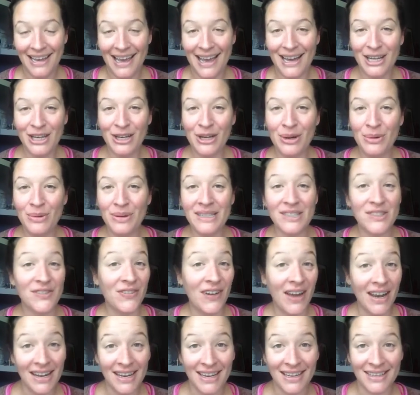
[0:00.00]
And what's
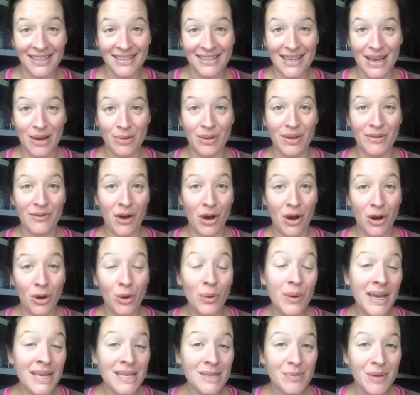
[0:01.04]
funny is that we've
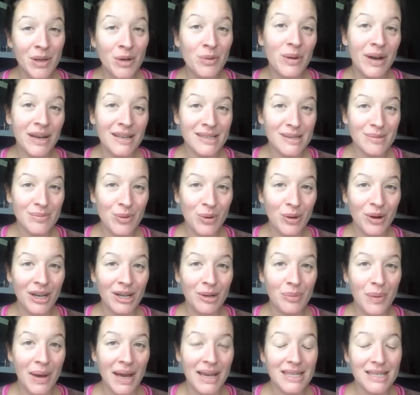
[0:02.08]
always been well
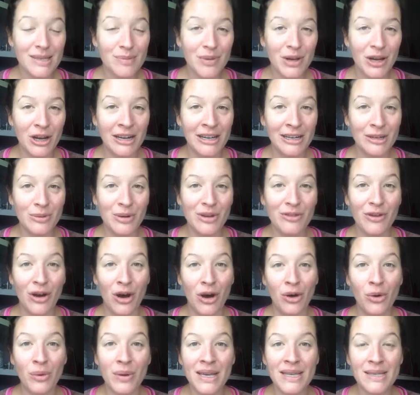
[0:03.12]
supported by Spirit. We've
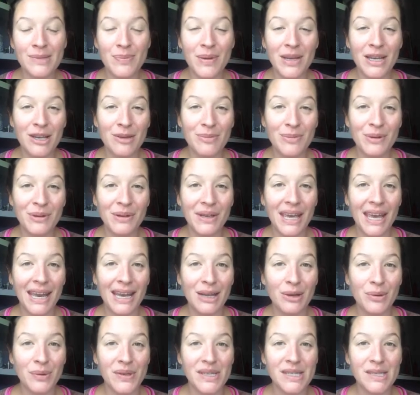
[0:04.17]
always been
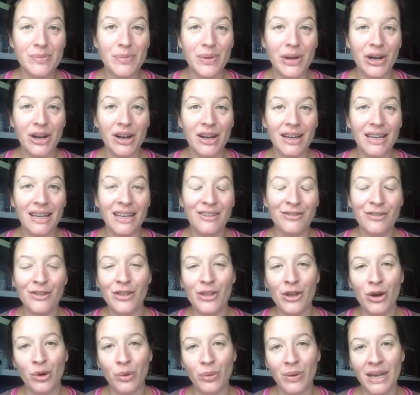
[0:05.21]
communicating with Spirit,
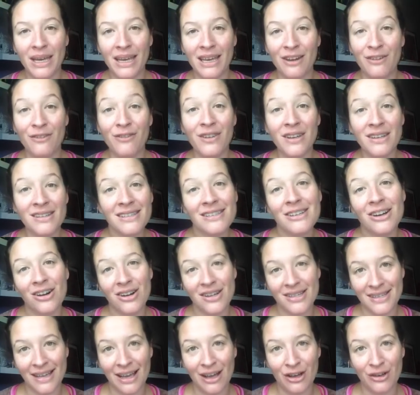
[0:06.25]
even though we convinced
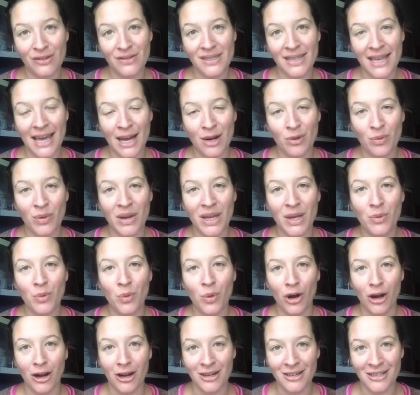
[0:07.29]
ourselves that we
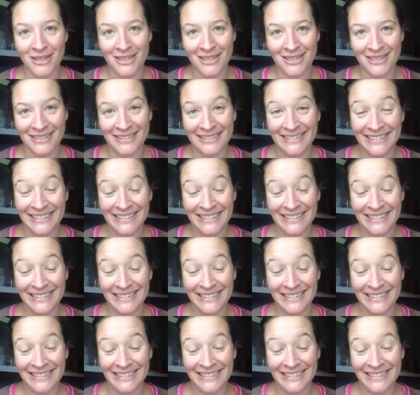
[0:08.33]
weren't.